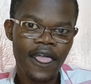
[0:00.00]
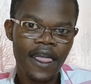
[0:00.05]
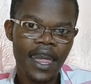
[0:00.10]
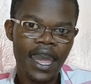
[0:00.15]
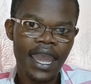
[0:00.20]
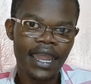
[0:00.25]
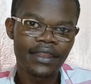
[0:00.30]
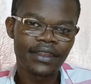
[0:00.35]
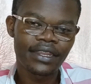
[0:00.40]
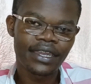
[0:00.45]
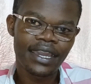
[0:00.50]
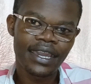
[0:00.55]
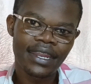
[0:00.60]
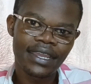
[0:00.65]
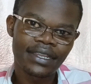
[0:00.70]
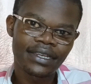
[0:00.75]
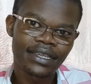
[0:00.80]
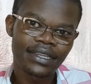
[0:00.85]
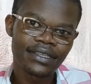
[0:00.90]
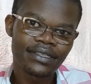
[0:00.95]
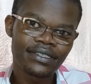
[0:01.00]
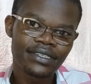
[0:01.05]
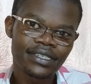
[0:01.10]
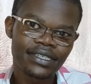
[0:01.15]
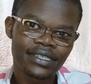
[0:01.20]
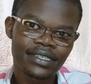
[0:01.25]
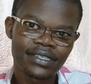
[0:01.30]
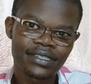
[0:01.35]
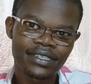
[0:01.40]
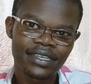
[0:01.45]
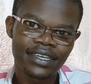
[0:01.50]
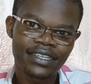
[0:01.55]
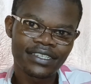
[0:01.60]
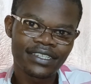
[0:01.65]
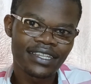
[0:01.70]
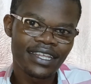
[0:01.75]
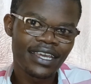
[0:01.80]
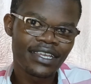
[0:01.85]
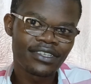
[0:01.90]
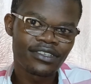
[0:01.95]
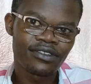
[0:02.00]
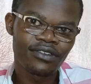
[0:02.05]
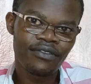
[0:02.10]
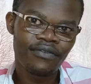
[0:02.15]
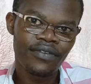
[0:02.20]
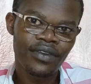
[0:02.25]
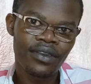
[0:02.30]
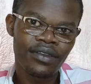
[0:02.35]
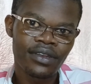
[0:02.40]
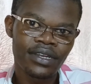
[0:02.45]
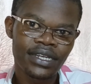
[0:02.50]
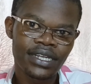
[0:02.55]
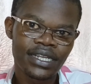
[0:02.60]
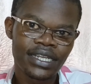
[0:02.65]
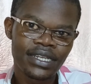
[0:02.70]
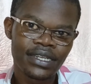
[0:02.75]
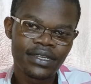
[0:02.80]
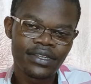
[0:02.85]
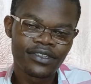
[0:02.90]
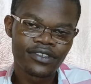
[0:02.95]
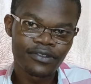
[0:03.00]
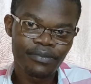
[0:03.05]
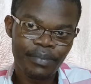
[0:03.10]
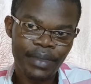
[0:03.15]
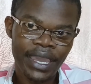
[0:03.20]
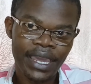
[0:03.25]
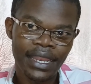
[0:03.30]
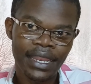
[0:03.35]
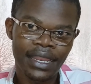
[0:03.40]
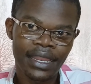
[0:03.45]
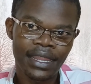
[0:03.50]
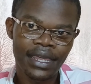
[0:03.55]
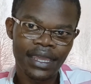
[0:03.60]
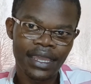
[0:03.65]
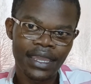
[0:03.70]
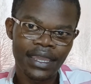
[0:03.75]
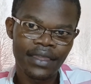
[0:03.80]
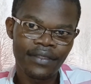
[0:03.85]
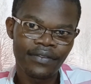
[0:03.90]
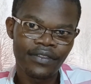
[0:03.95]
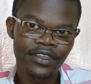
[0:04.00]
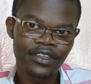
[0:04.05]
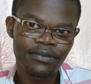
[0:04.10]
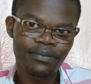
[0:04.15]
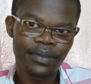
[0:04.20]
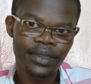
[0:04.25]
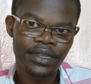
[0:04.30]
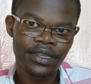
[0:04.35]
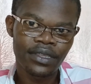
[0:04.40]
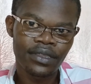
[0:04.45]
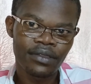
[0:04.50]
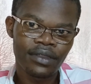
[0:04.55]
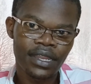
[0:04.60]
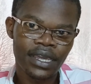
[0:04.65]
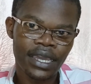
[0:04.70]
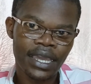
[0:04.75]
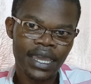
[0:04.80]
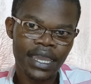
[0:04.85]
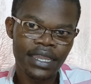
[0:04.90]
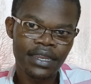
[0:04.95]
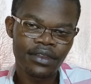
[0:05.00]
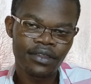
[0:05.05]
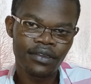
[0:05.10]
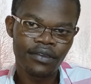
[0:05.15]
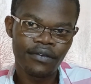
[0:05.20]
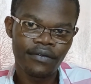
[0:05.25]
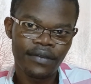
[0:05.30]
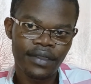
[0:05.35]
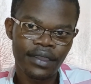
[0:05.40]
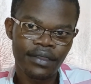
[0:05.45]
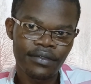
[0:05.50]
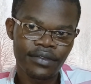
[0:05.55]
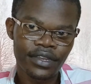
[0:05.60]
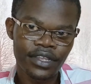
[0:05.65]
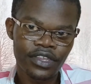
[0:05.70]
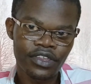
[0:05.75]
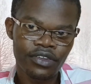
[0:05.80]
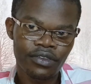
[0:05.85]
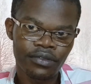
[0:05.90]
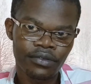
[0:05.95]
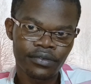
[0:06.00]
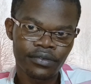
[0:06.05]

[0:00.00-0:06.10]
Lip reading: And the characteristic is that there is no foul smell in this particular kind of a condition.